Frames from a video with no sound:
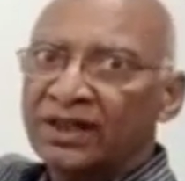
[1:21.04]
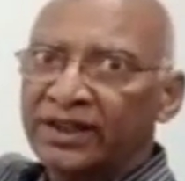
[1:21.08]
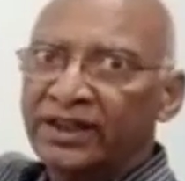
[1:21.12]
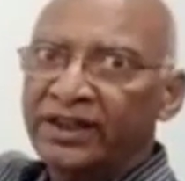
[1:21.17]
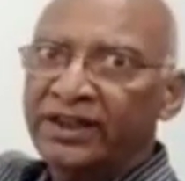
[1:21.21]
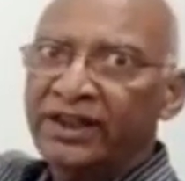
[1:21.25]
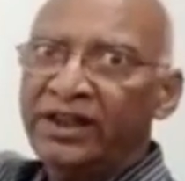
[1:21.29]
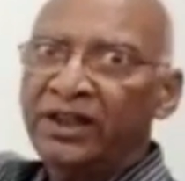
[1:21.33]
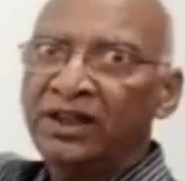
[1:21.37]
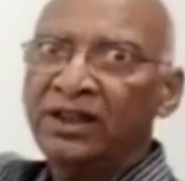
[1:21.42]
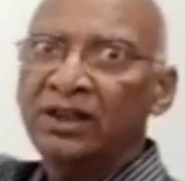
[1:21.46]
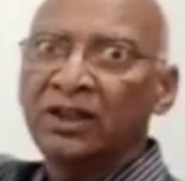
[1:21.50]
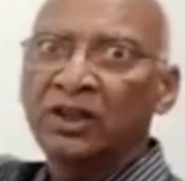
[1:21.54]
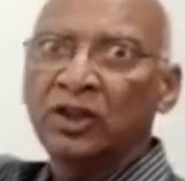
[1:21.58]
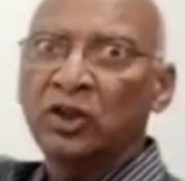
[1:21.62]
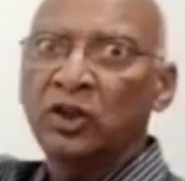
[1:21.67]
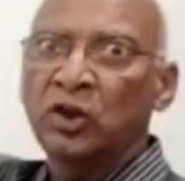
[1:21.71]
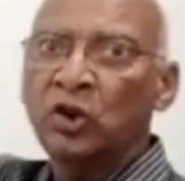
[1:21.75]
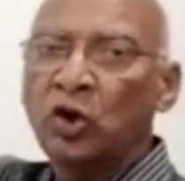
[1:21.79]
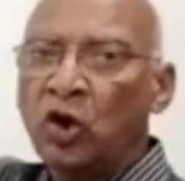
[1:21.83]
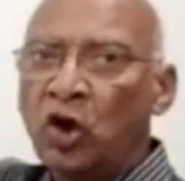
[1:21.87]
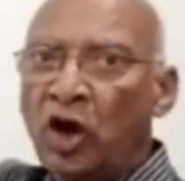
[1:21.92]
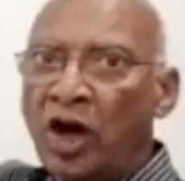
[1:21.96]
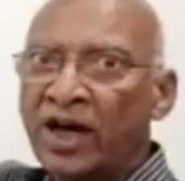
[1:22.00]
are getting
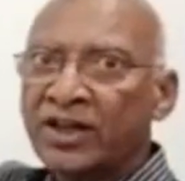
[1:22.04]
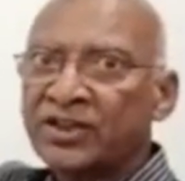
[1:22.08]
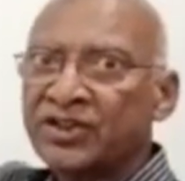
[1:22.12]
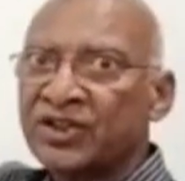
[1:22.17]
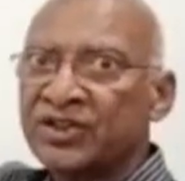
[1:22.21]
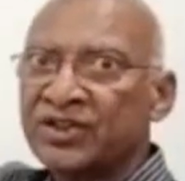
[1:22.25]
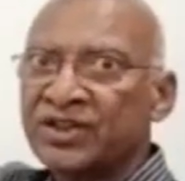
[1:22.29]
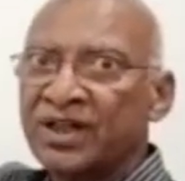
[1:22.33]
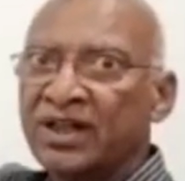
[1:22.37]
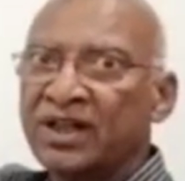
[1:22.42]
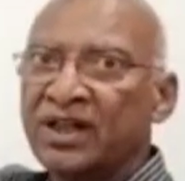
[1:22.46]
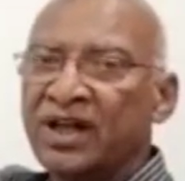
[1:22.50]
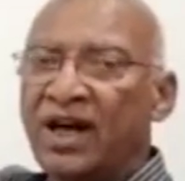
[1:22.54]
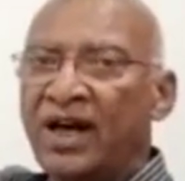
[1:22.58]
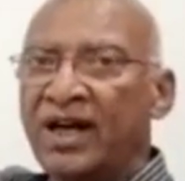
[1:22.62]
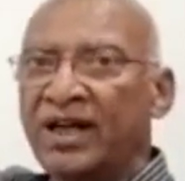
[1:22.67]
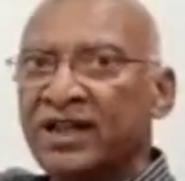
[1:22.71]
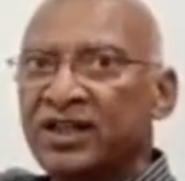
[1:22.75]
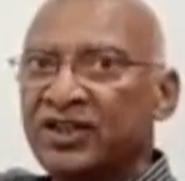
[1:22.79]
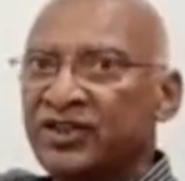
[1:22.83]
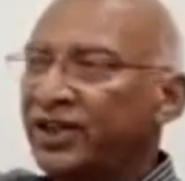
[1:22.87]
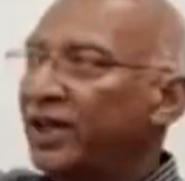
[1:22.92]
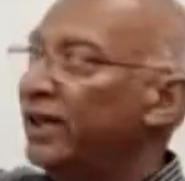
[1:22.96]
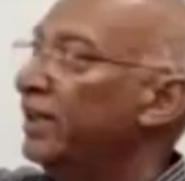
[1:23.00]
no oxygen
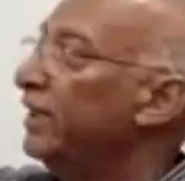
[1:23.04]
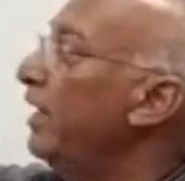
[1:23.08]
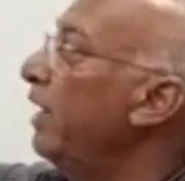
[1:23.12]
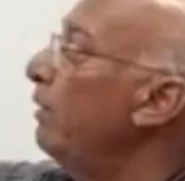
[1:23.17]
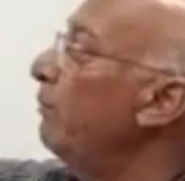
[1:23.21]
and cell